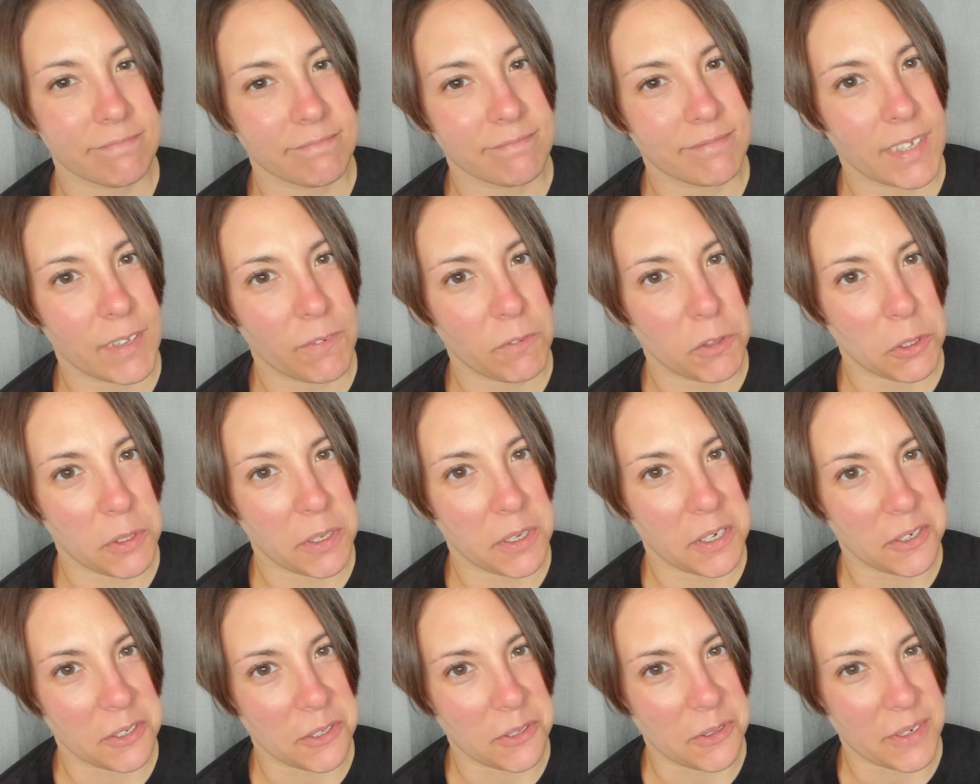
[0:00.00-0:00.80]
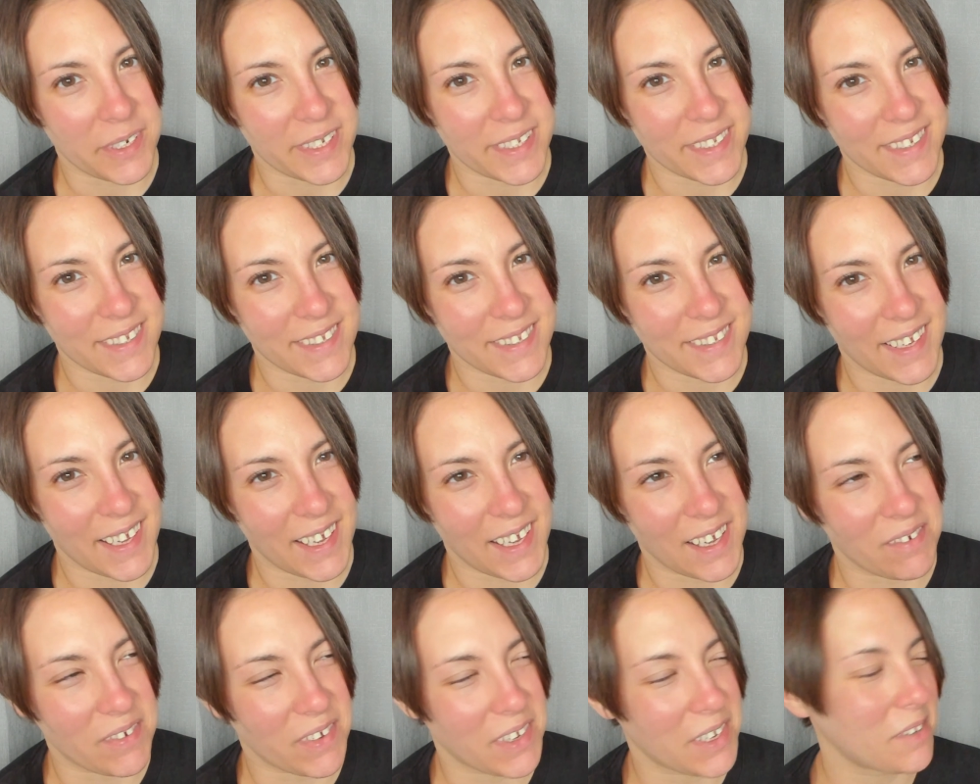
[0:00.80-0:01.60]
If you hear noise, it's
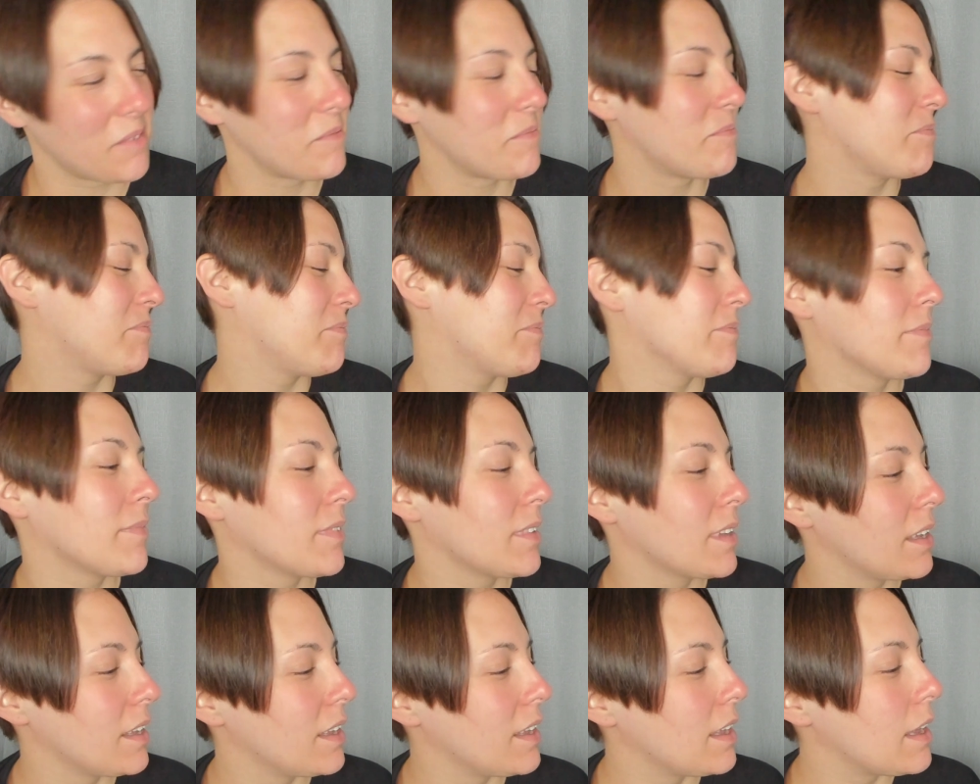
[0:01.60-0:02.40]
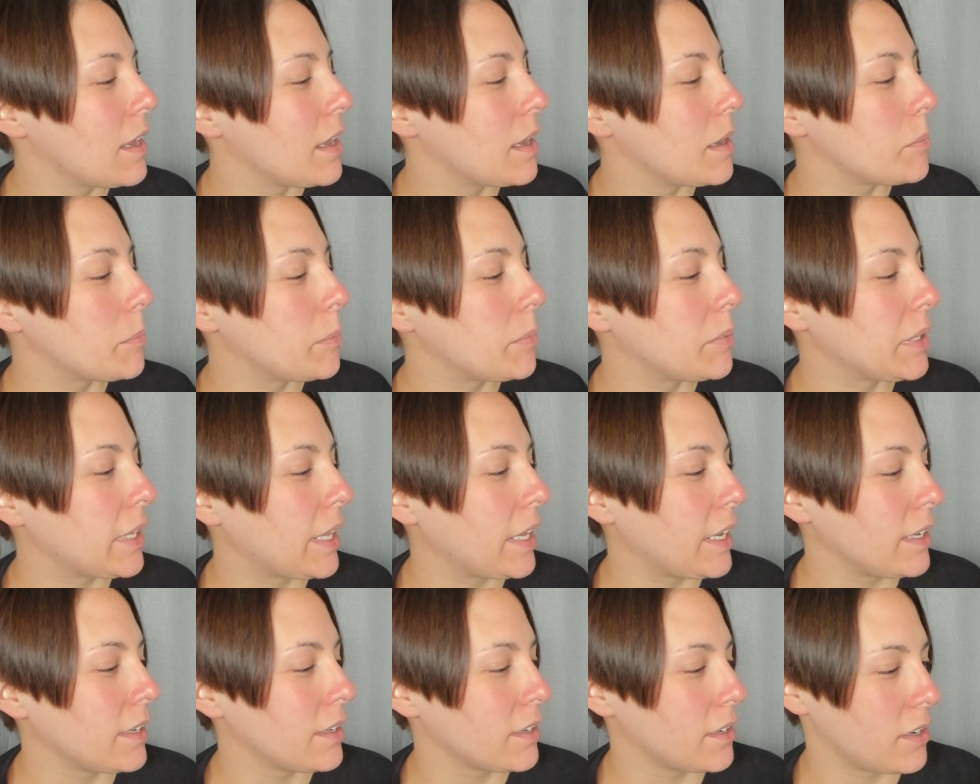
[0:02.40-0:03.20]
Ava.
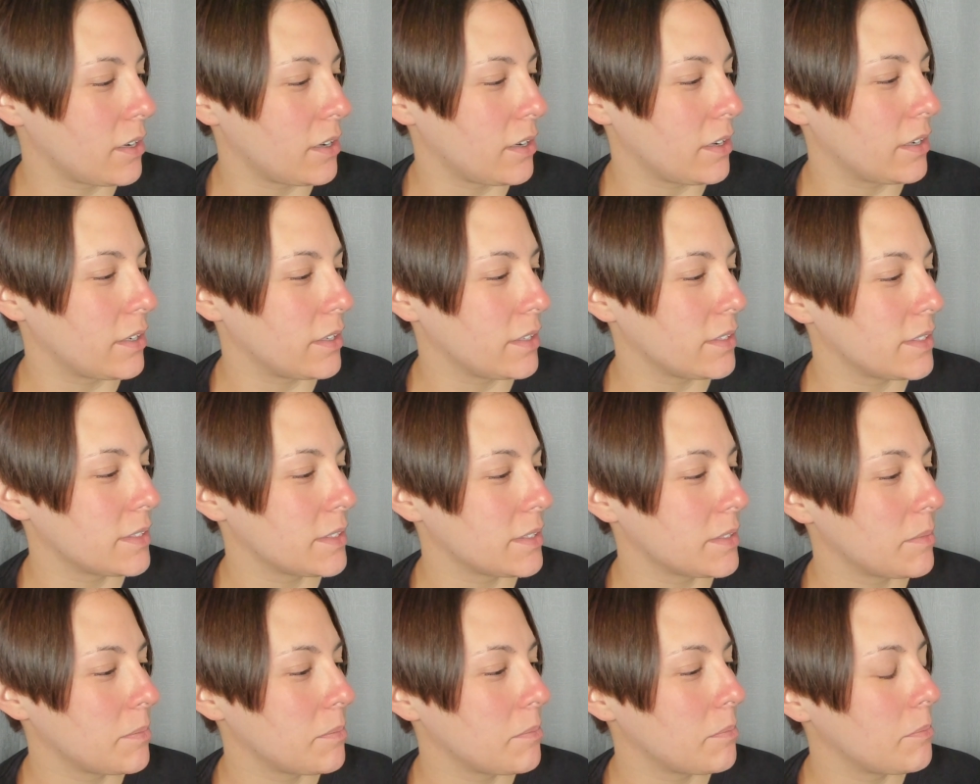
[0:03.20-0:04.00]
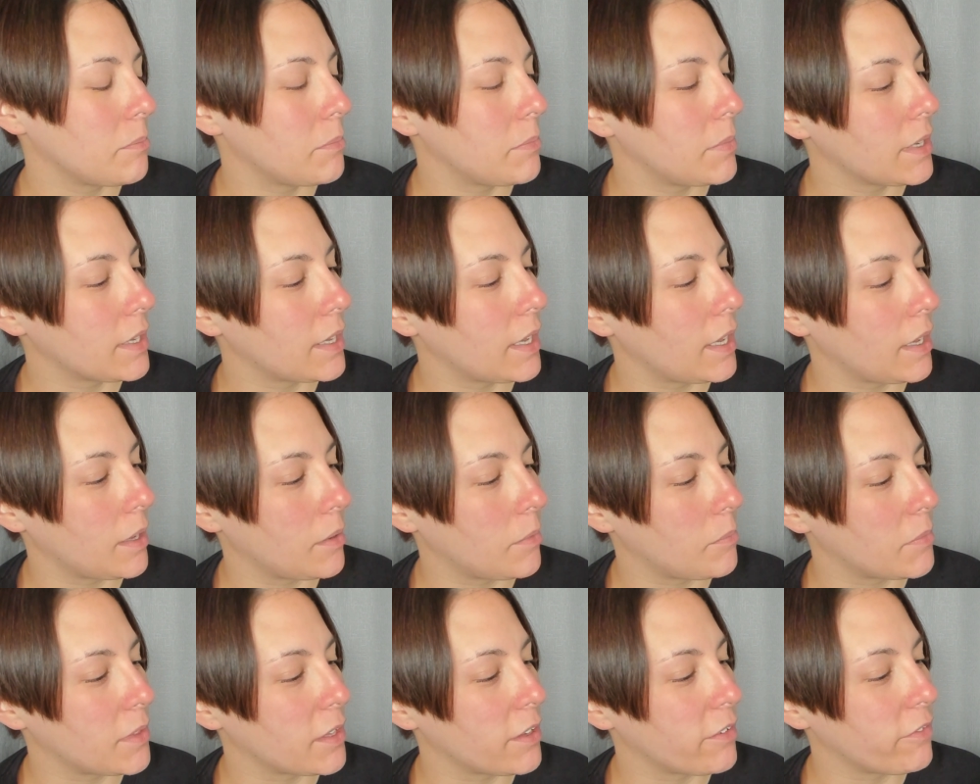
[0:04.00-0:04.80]
Playing cards
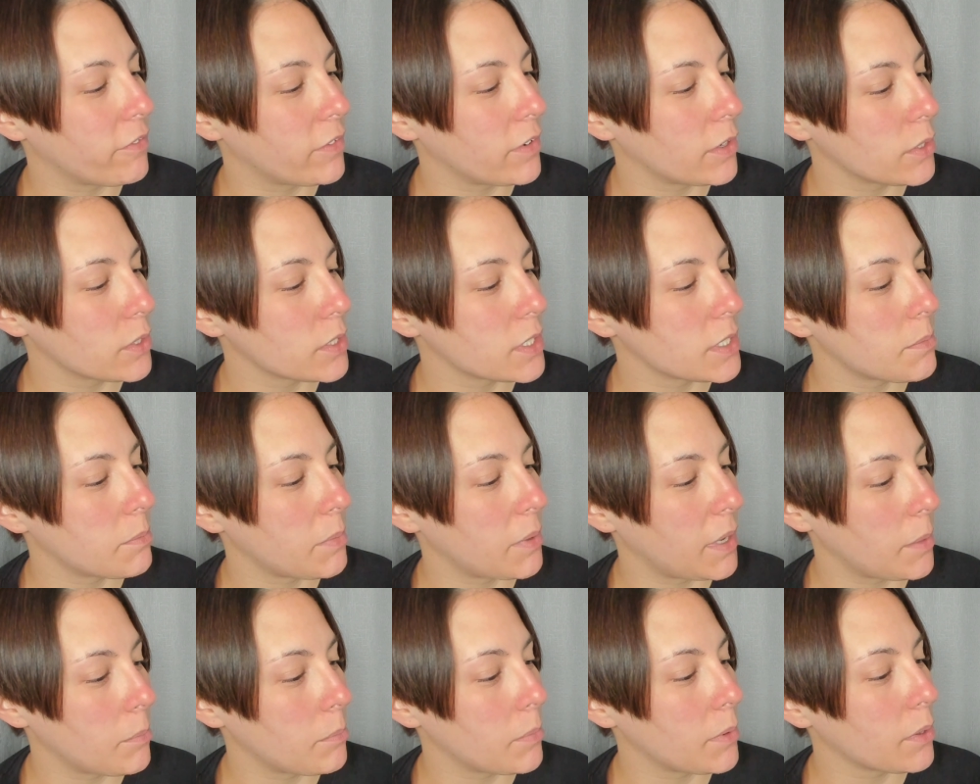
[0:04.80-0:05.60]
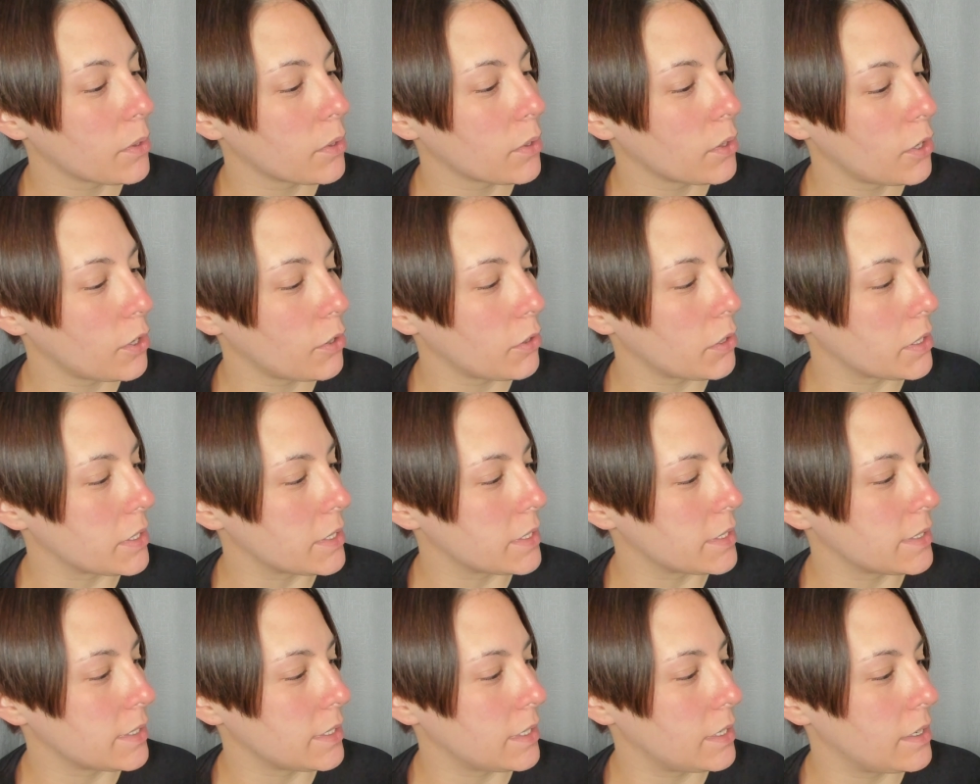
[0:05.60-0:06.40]
became the first paper
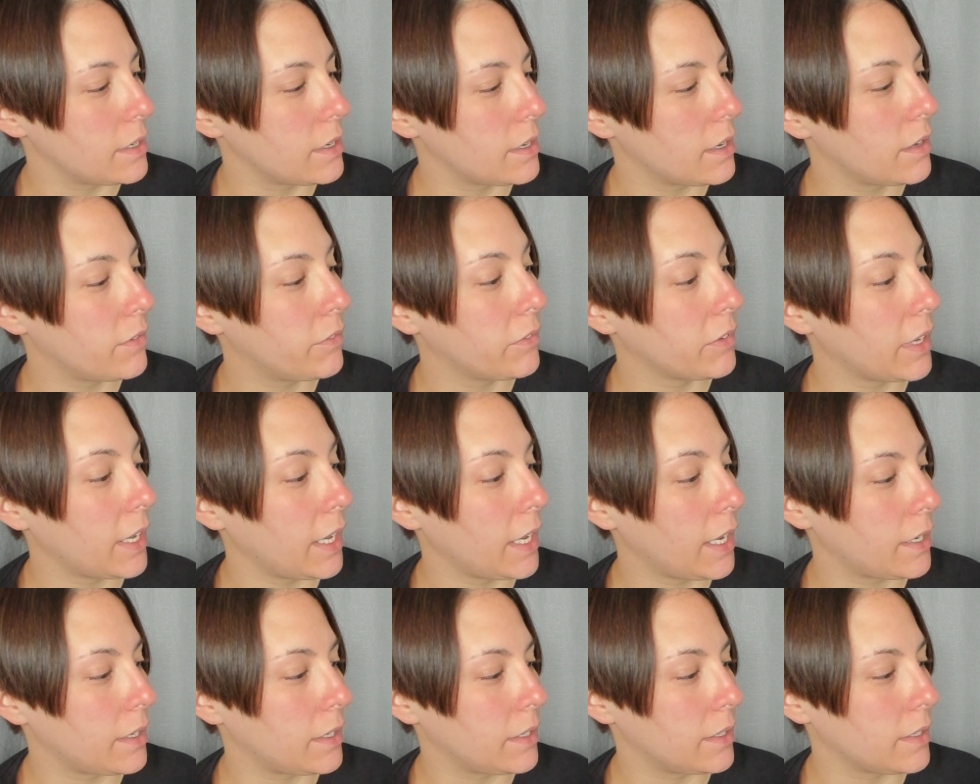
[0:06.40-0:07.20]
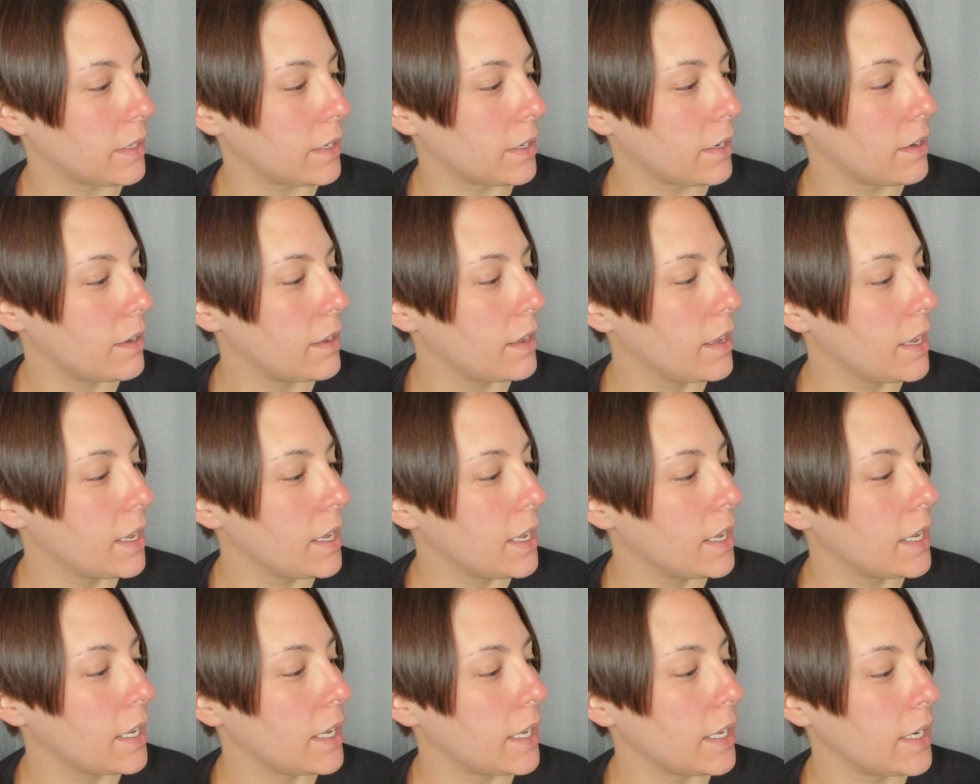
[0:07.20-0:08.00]
currency of Canada
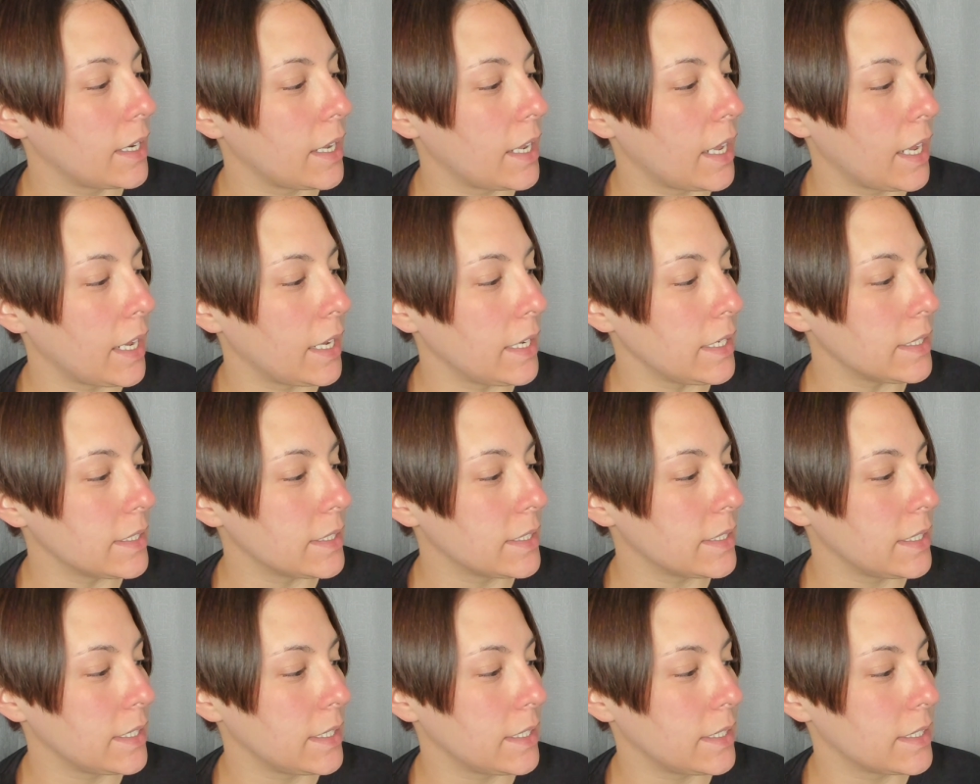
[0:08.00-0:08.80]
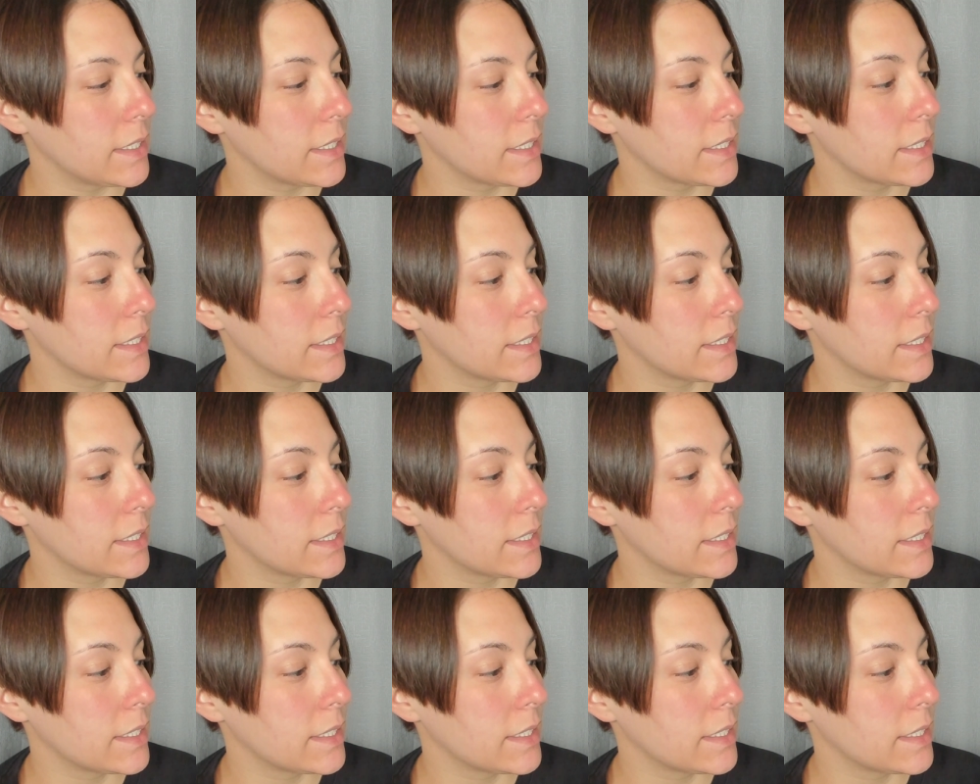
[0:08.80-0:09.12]
in 18